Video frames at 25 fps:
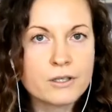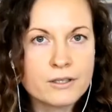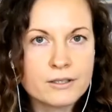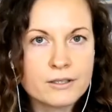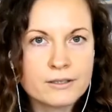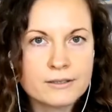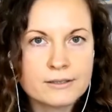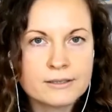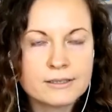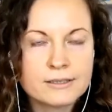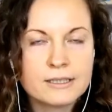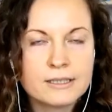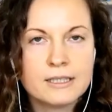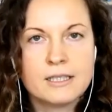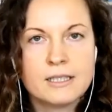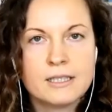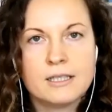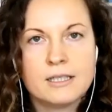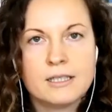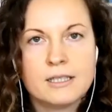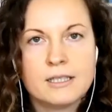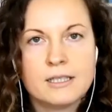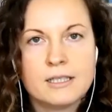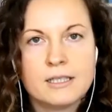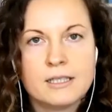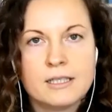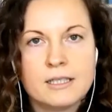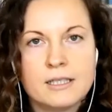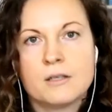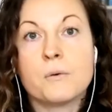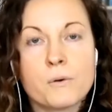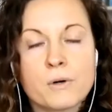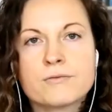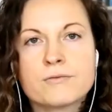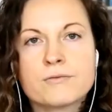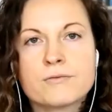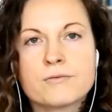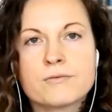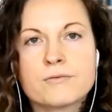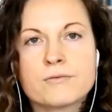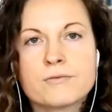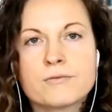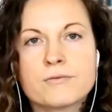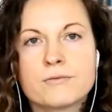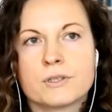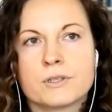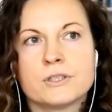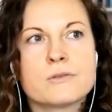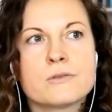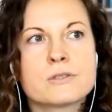work, or
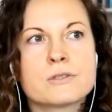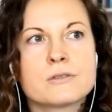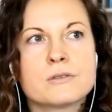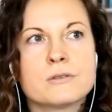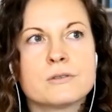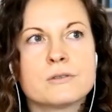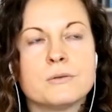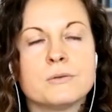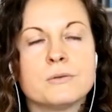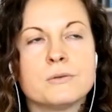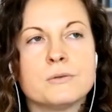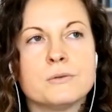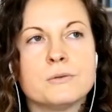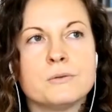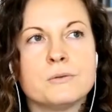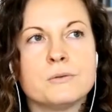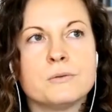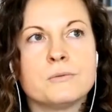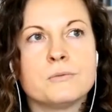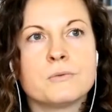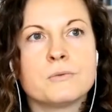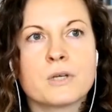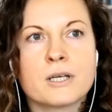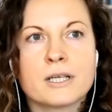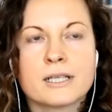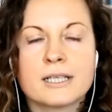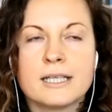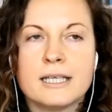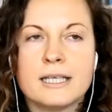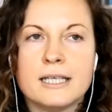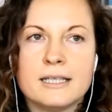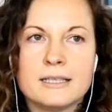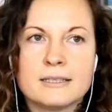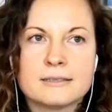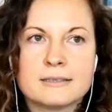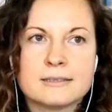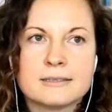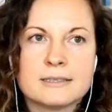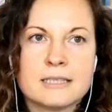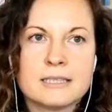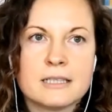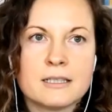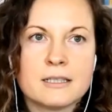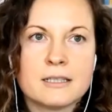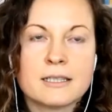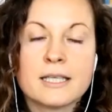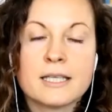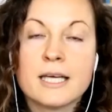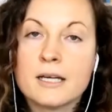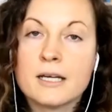for those who work in
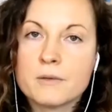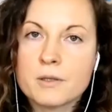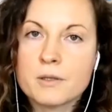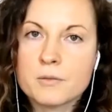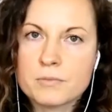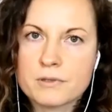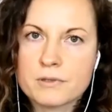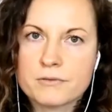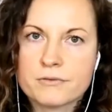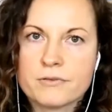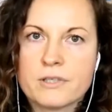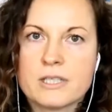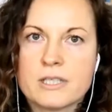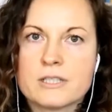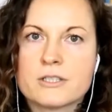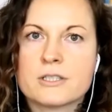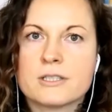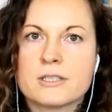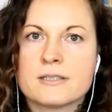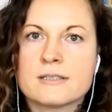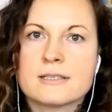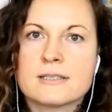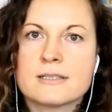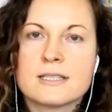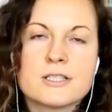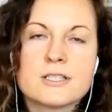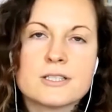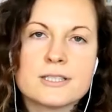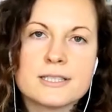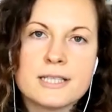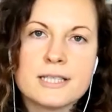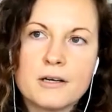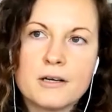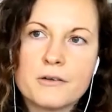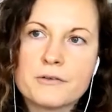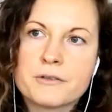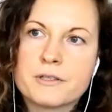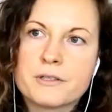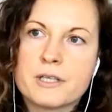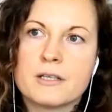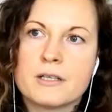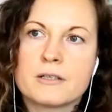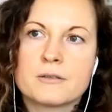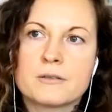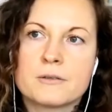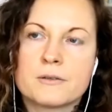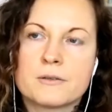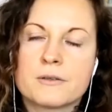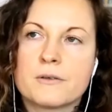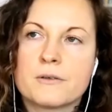the caring profession, such as
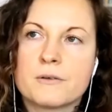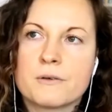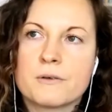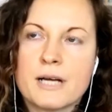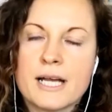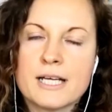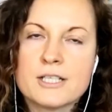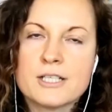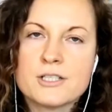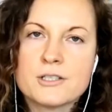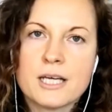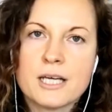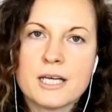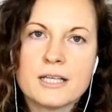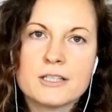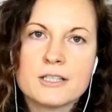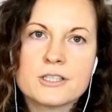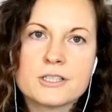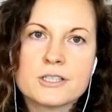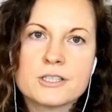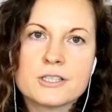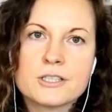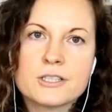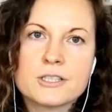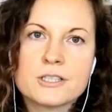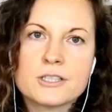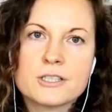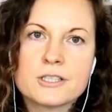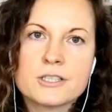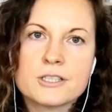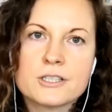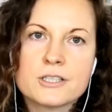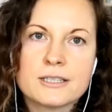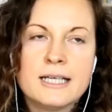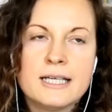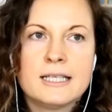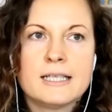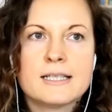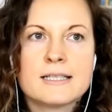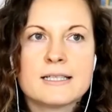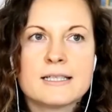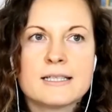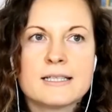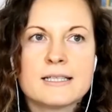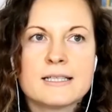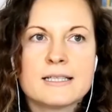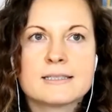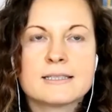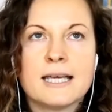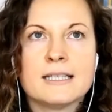healthcare or, or education,
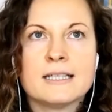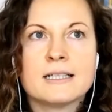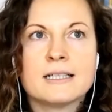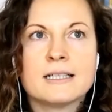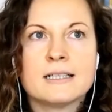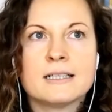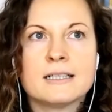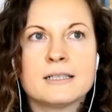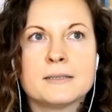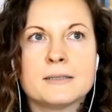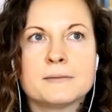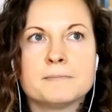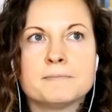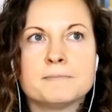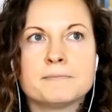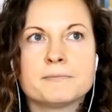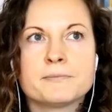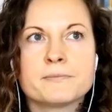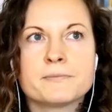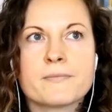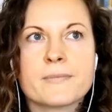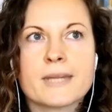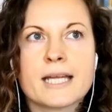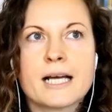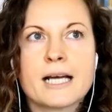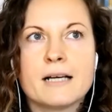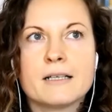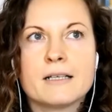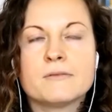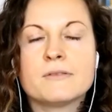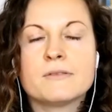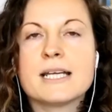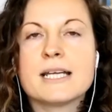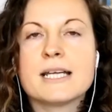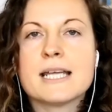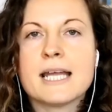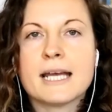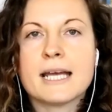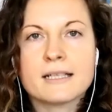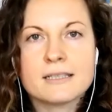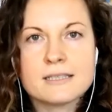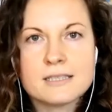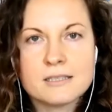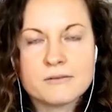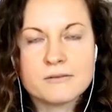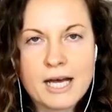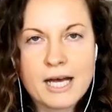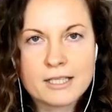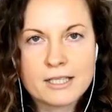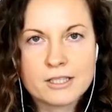is a um, kind of a
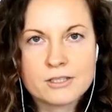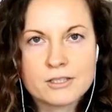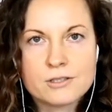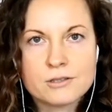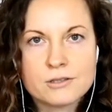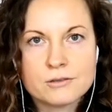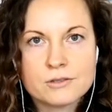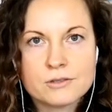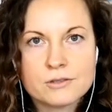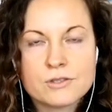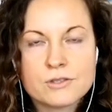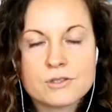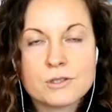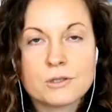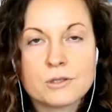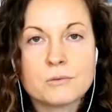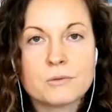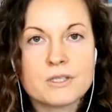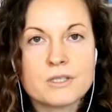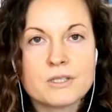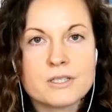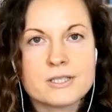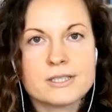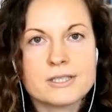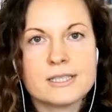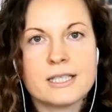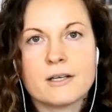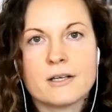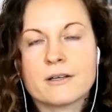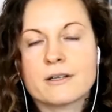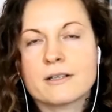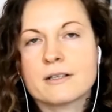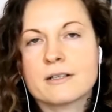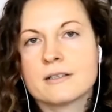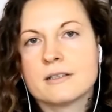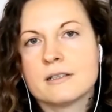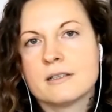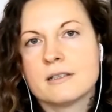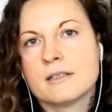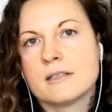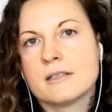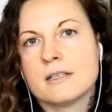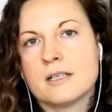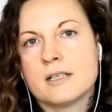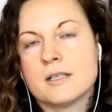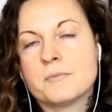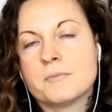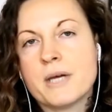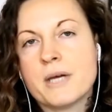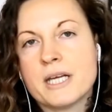negative attitude towards their
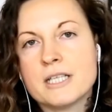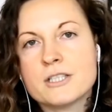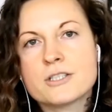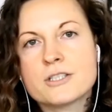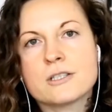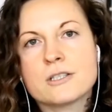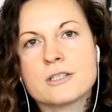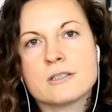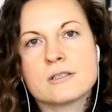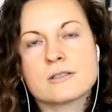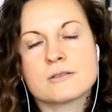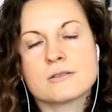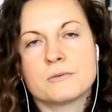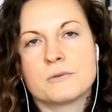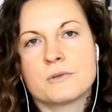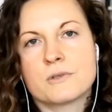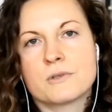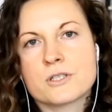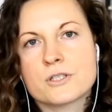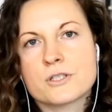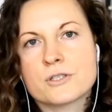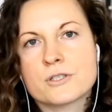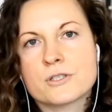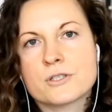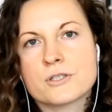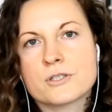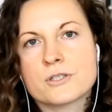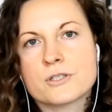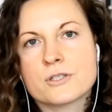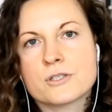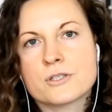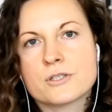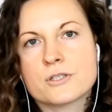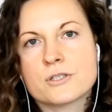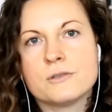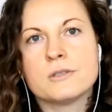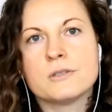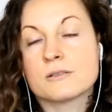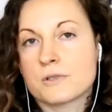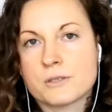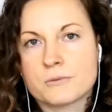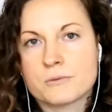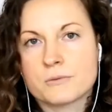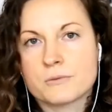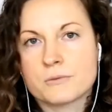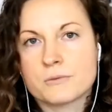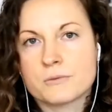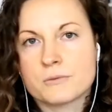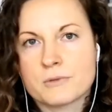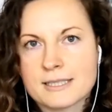uh, patients or students or
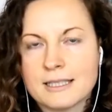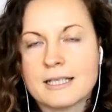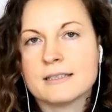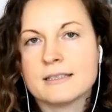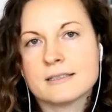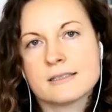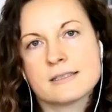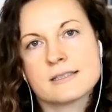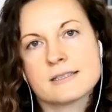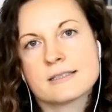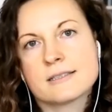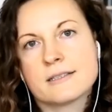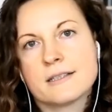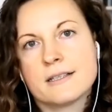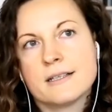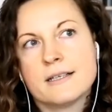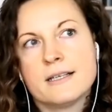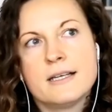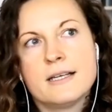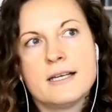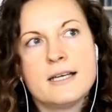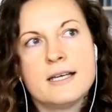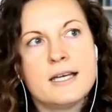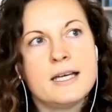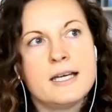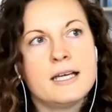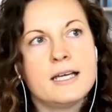towards clients.